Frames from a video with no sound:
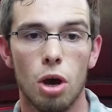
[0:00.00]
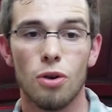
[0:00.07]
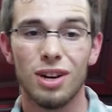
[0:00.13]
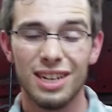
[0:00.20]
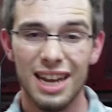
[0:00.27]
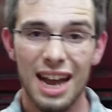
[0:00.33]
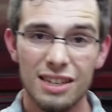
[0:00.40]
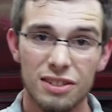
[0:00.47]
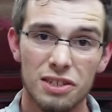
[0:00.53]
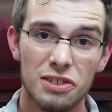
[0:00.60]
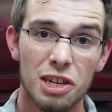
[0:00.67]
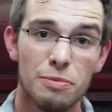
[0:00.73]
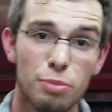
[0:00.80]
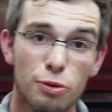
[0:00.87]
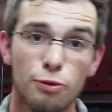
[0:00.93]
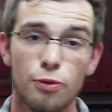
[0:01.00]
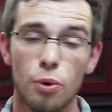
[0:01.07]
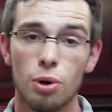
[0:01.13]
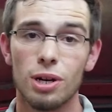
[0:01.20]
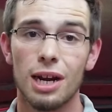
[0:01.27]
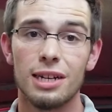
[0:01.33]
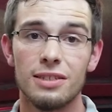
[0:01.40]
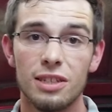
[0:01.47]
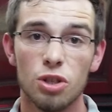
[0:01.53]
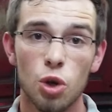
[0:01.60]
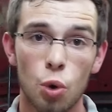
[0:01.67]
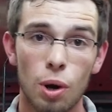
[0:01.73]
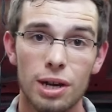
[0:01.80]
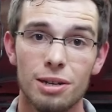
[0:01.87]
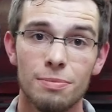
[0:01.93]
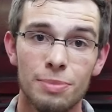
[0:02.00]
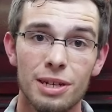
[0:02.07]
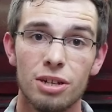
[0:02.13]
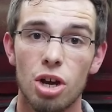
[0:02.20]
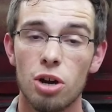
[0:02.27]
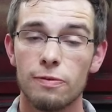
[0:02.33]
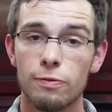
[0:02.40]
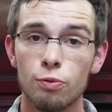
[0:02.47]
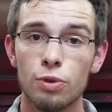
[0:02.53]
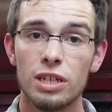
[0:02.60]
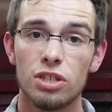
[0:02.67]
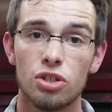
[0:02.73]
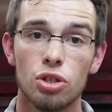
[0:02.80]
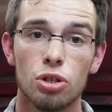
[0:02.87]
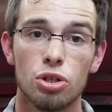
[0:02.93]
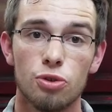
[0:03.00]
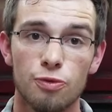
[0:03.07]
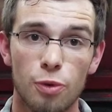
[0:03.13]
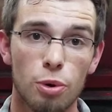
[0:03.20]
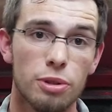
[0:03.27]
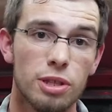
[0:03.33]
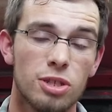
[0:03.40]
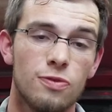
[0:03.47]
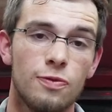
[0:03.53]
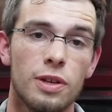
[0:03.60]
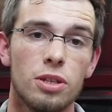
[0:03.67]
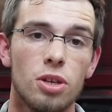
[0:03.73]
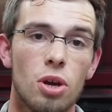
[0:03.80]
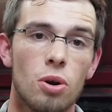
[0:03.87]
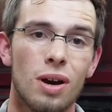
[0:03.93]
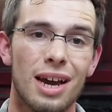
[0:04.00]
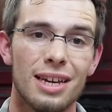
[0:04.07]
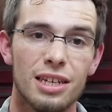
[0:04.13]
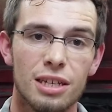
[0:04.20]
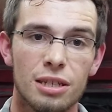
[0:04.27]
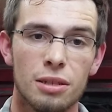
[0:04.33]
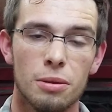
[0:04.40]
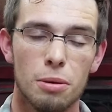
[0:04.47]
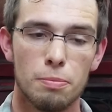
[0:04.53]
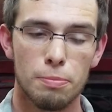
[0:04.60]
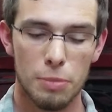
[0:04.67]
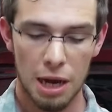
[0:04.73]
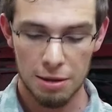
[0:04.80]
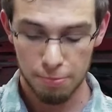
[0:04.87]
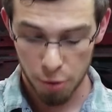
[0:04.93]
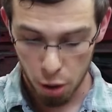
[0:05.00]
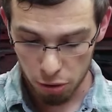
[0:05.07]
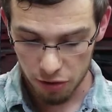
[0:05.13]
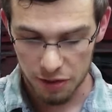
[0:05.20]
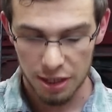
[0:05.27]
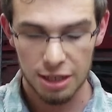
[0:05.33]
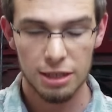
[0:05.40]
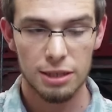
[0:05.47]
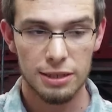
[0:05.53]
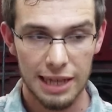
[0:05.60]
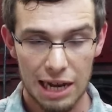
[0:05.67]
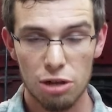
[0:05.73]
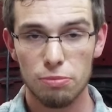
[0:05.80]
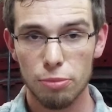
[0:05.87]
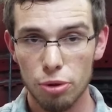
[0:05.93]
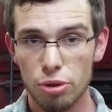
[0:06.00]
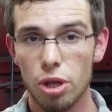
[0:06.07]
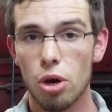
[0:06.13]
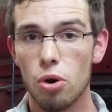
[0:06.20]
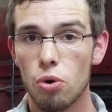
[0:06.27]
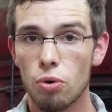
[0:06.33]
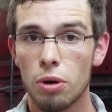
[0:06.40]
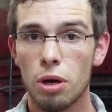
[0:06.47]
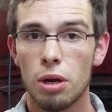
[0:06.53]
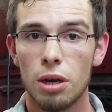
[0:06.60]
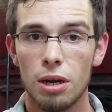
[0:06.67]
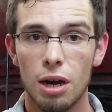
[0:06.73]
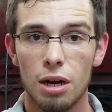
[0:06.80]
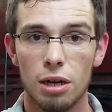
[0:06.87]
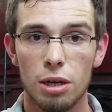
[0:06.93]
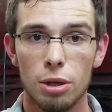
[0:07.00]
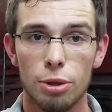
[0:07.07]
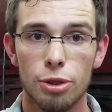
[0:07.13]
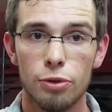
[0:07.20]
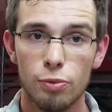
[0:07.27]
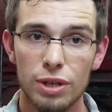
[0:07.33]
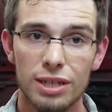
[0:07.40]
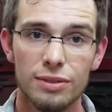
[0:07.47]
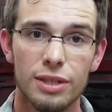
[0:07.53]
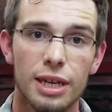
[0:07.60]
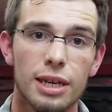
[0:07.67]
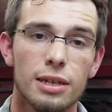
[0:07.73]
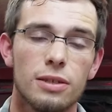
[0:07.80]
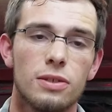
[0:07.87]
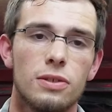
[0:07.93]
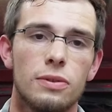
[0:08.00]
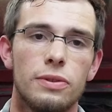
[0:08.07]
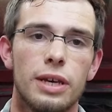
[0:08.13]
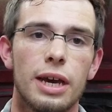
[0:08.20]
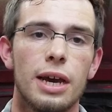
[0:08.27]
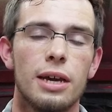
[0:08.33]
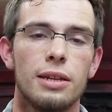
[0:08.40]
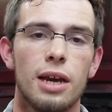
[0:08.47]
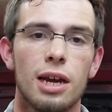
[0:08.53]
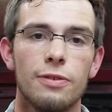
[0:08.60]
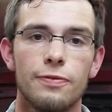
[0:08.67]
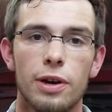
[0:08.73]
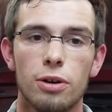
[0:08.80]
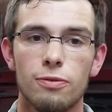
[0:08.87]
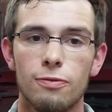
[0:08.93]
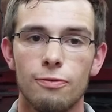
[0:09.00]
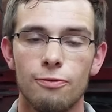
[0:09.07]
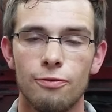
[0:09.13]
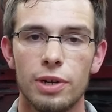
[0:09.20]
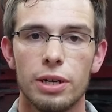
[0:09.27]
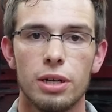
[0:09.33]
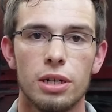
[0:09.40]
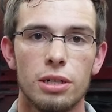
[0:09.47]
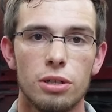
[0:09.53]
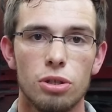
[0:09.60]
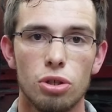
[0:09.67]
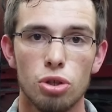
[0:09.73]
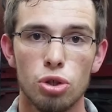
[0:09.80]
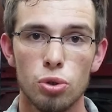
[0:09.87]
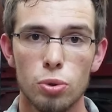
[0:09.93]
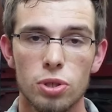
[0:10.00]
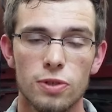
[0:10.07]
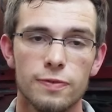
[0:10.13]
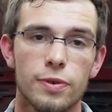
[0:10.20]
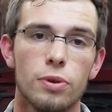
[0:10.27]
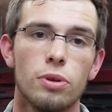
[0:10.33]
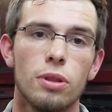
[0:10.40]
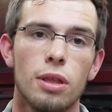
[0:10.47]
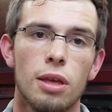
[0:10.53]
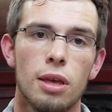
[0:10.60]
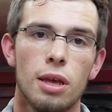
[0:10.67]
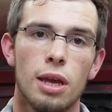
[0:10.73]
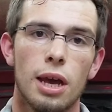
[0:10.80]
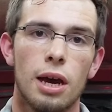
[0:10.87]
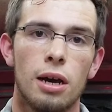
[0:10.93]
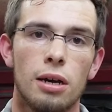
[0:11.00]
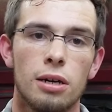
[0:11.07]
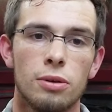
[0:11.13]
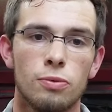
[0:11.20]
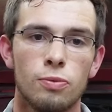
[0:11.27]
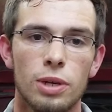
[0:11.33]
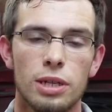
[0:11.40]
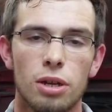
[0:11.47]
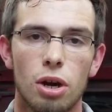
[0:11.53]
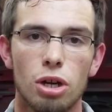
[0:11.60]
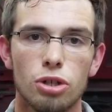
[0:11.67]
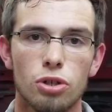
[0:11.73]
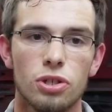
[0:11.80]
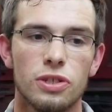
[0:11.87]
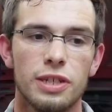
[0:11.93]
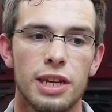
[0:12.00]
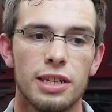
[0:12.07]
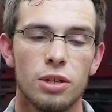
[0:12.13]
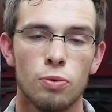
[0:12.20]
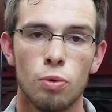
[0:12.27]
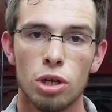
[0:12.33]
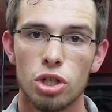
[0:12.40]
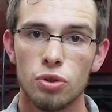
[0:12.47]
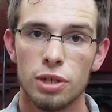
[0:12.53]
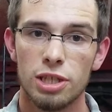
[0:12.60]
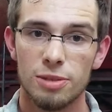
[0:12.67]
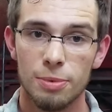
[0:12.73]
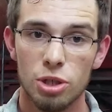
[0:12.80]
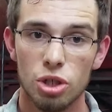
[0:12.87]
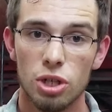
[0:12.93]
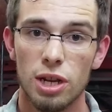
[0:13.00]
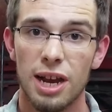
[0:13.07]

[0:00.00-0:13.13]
Alright, as I said before, I did quite a bit of research for this video. I'm posting down below three links that I found very useful when understanding what transmission